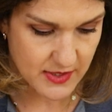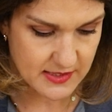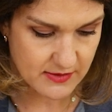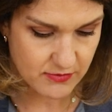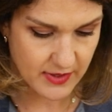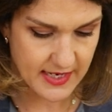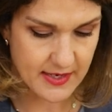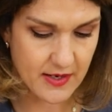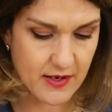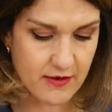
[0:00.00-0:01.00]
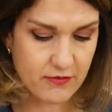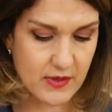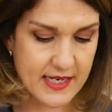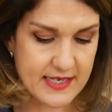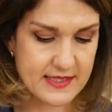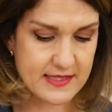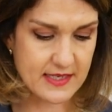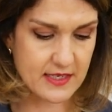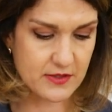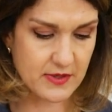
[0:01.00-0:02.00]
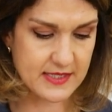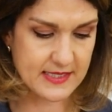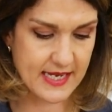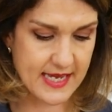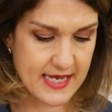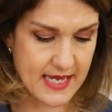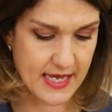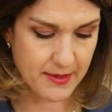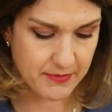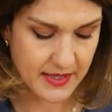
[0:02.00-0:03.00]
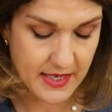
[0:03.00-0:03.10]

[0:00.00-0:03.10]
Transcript: 23.5 waist, and a 28 hip.